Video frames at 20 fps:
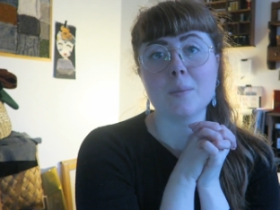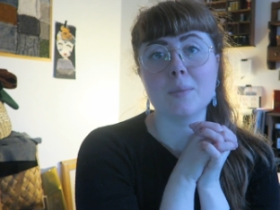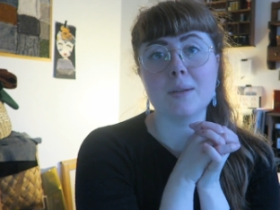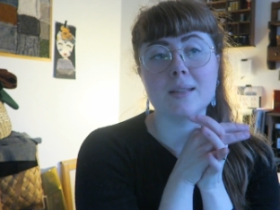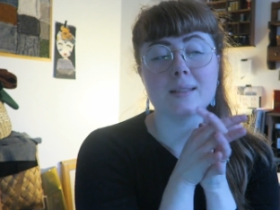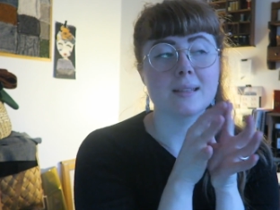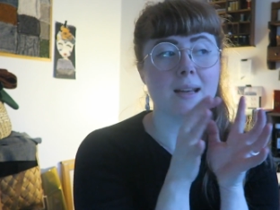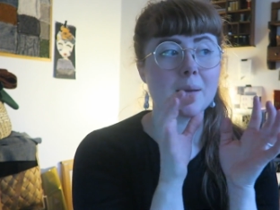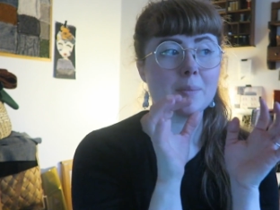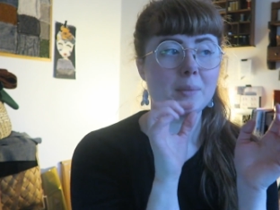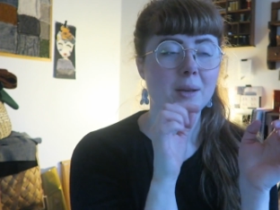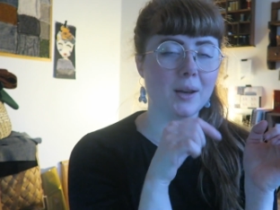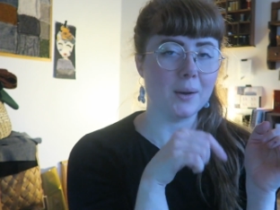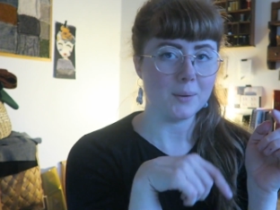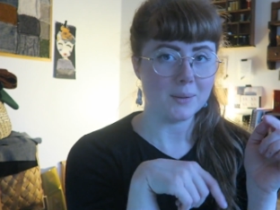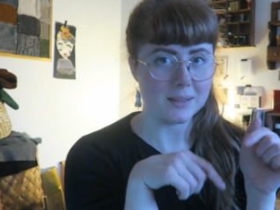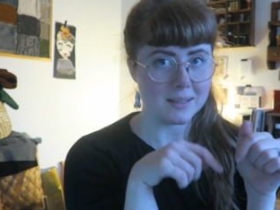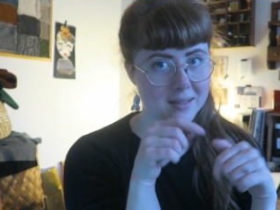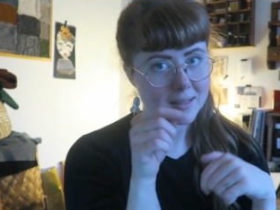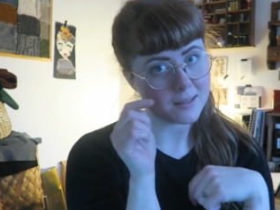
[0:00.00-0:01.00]
Please let me
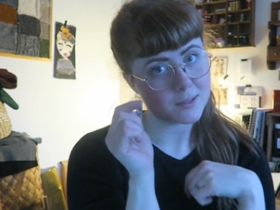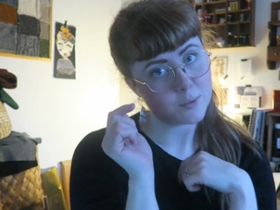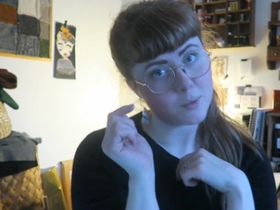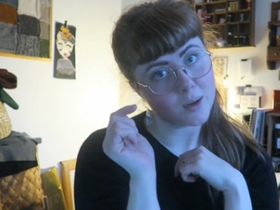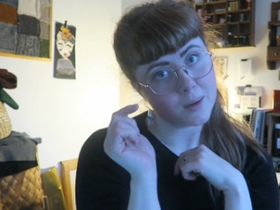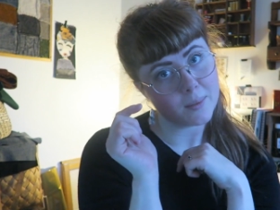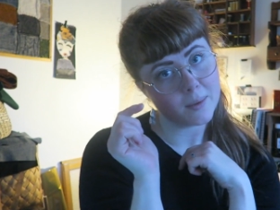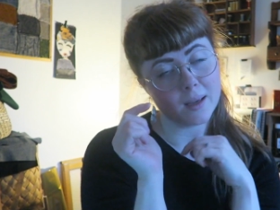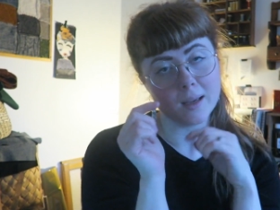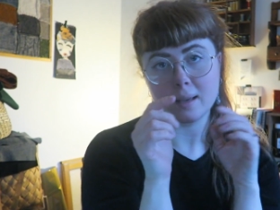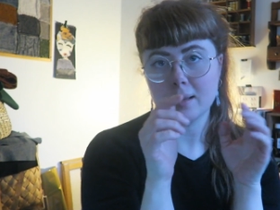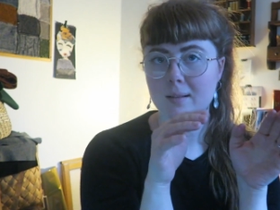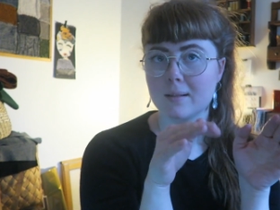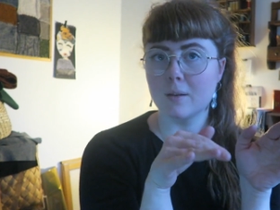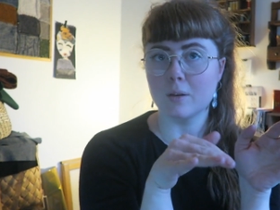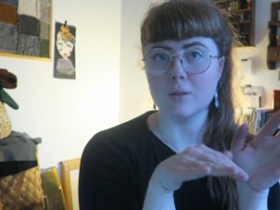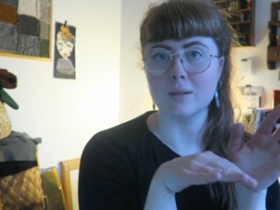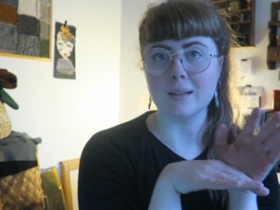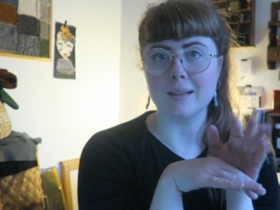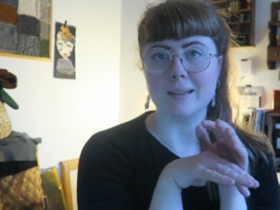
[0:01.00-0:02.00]
know in the
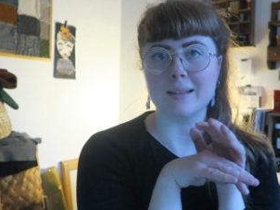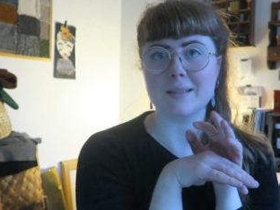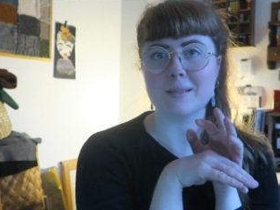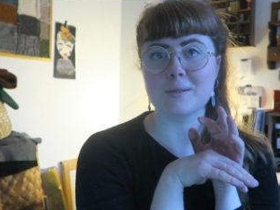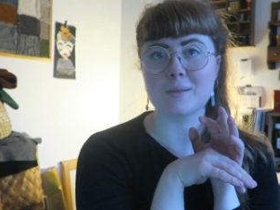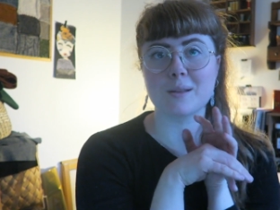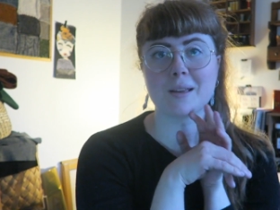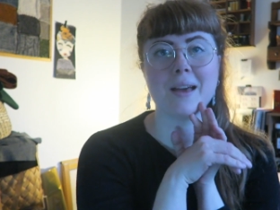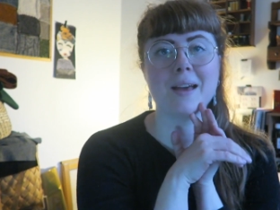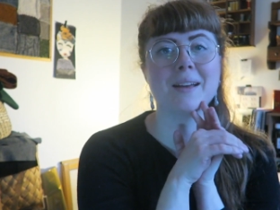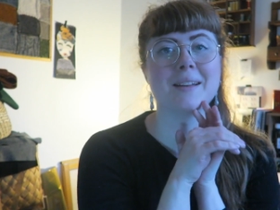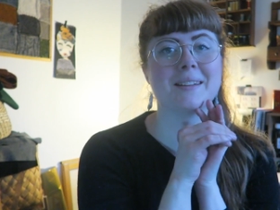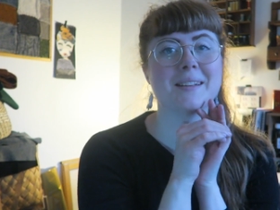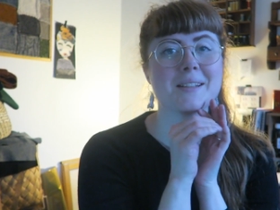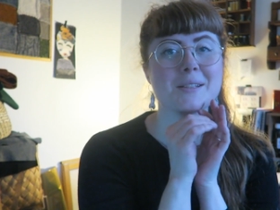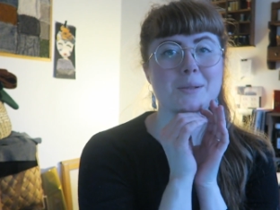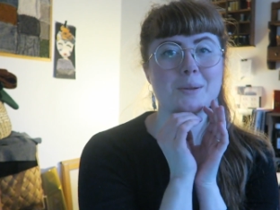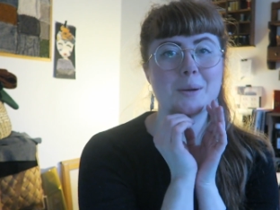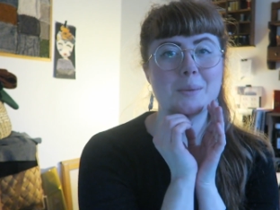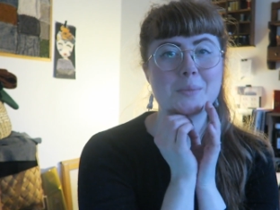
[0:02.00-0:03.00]

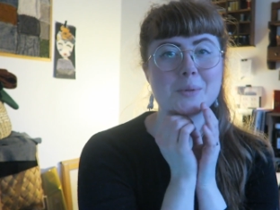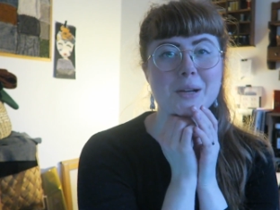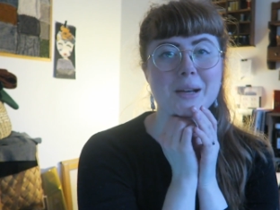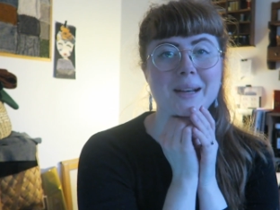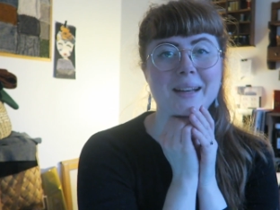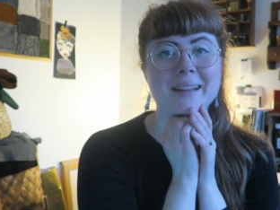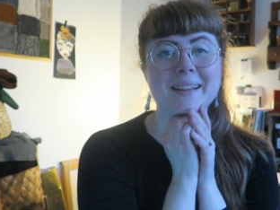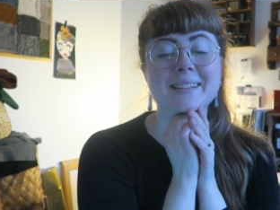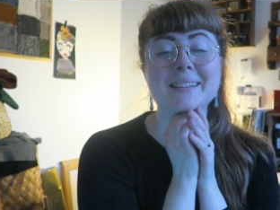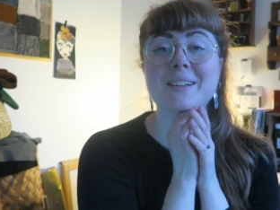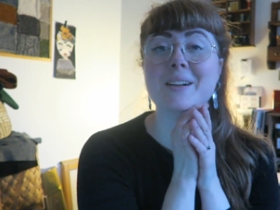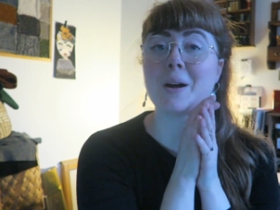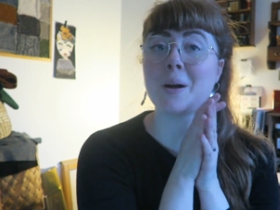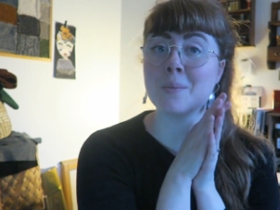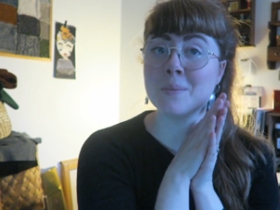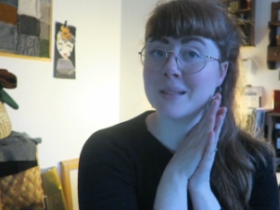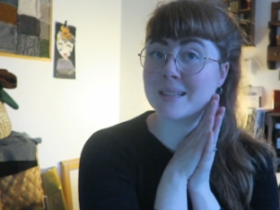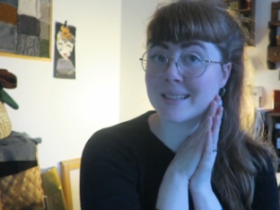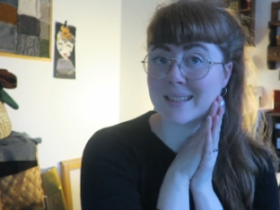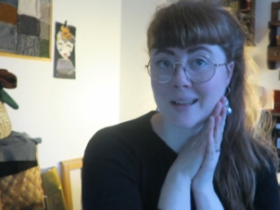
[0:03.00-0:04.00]
description, in the
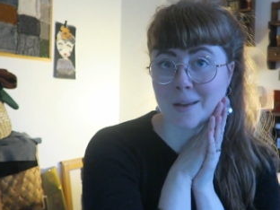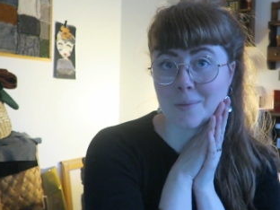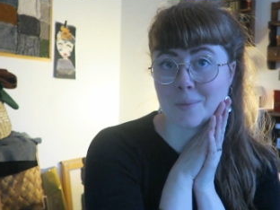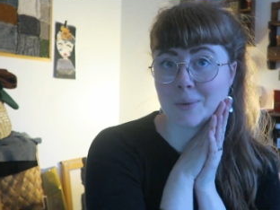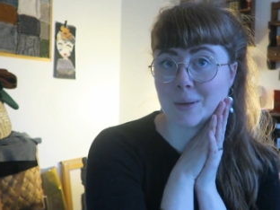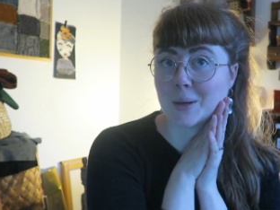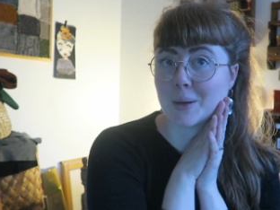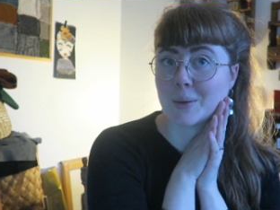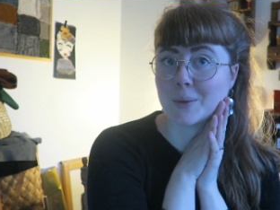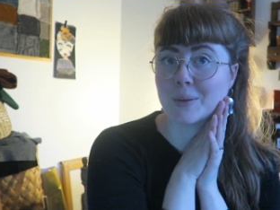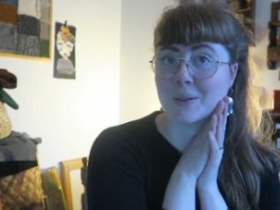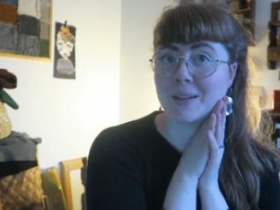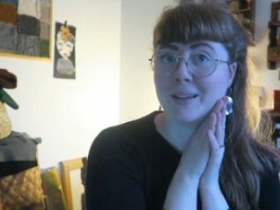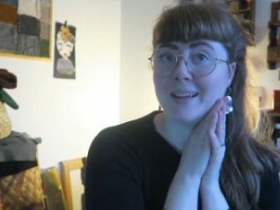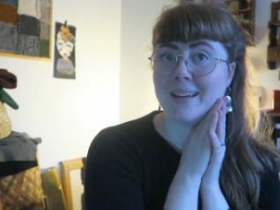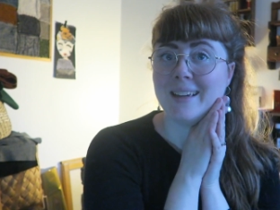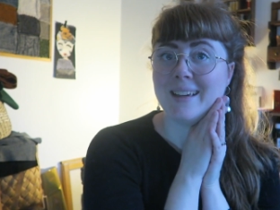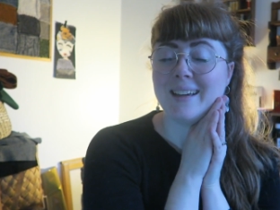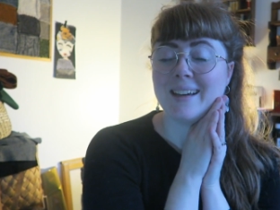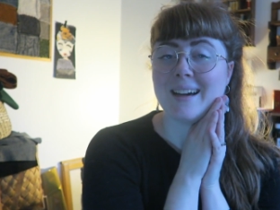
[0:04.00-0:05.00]
comments down below,
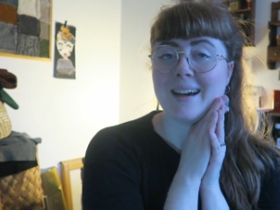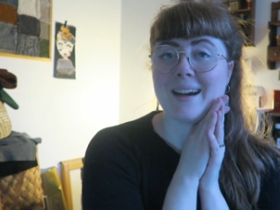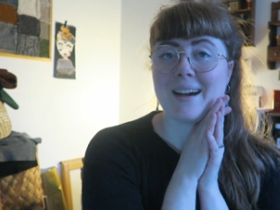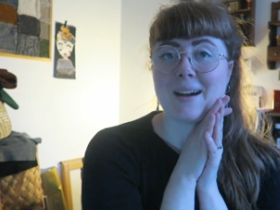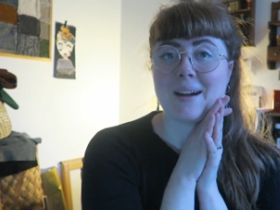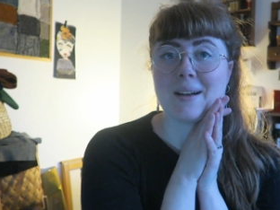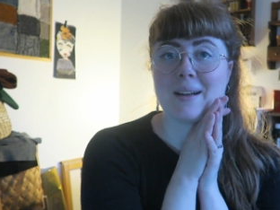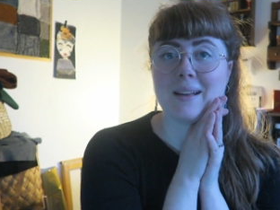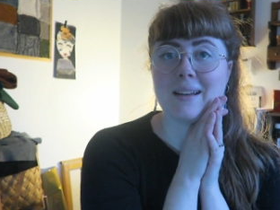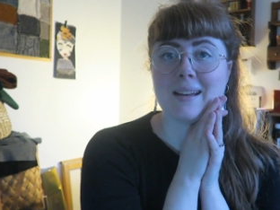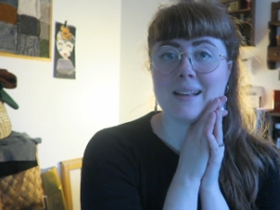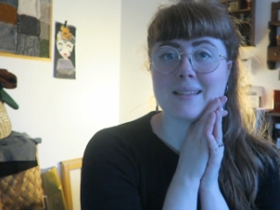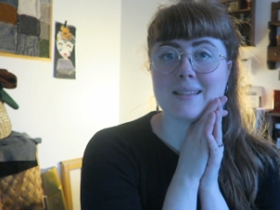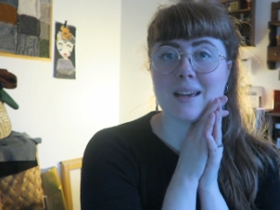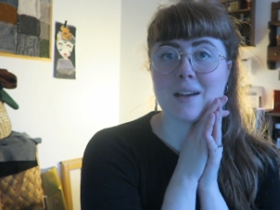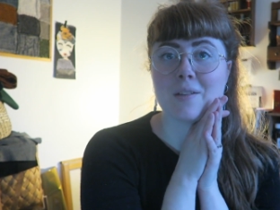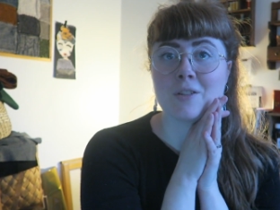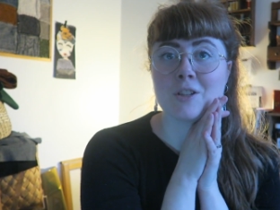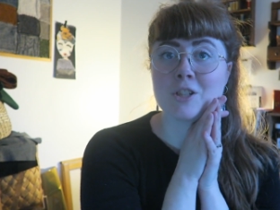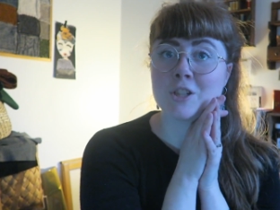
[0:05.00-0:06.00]
and let's
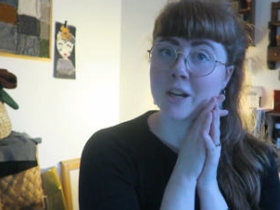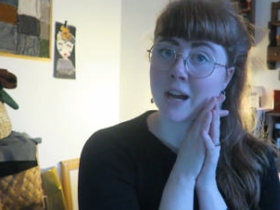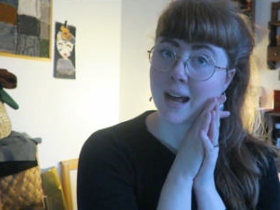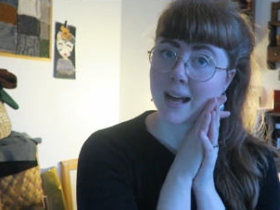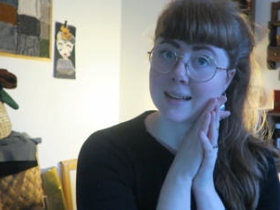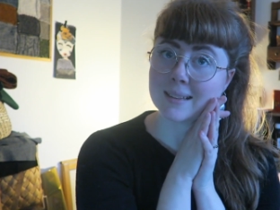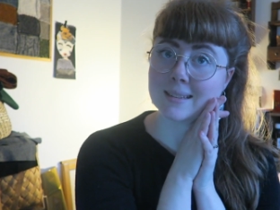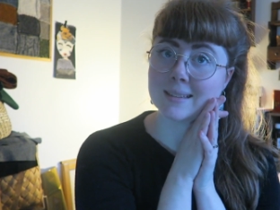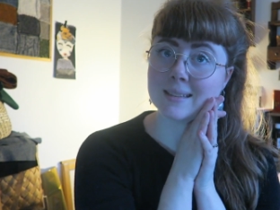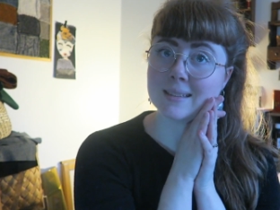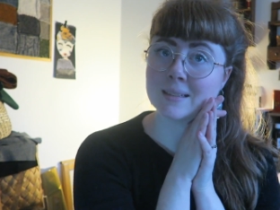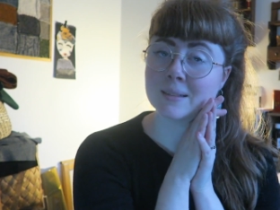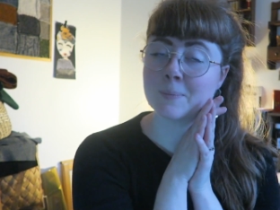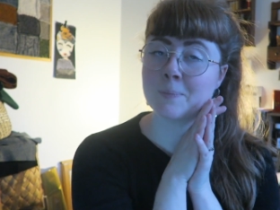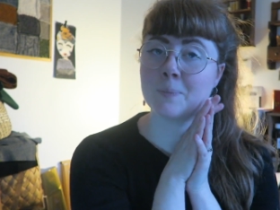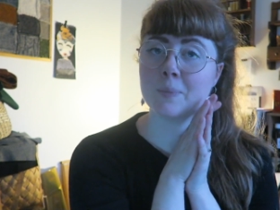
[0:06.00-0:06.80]
have a chat.